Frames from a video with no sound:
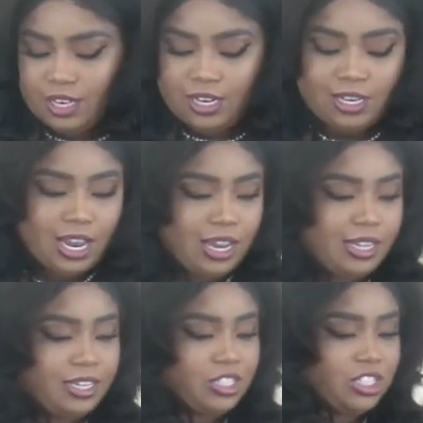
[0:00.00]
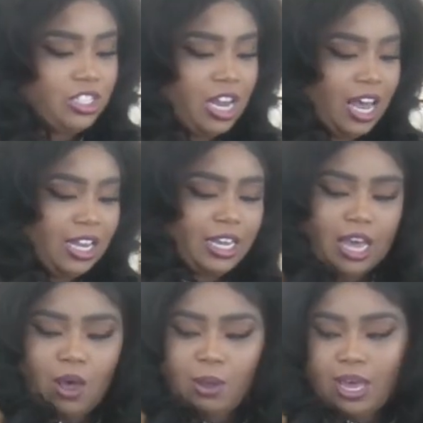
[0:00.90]
Honey, that good chocolate
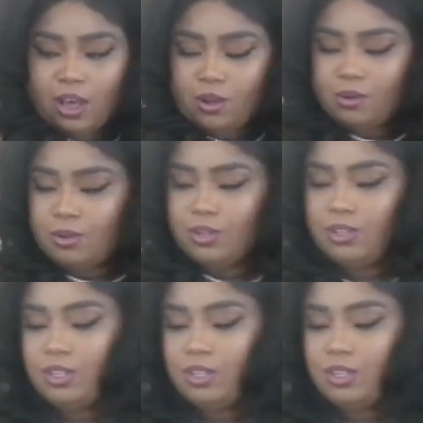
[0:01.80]
cocoa.